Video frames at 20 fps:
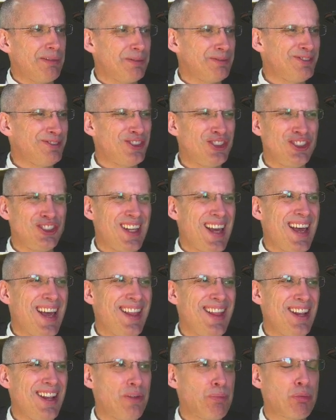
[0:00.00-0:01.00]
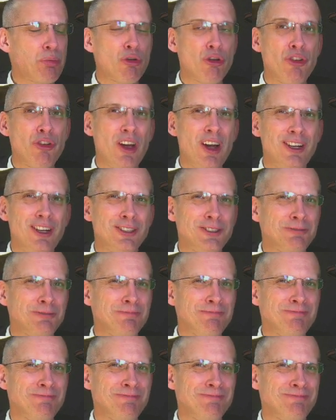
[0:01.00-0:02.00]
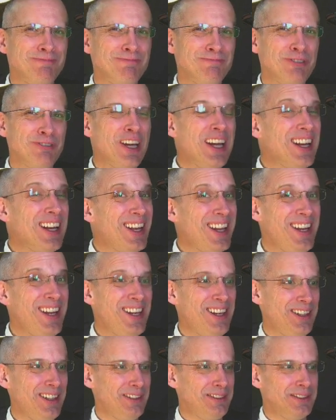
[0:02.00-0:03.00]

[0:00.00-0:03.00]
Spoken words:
Share this product? Really?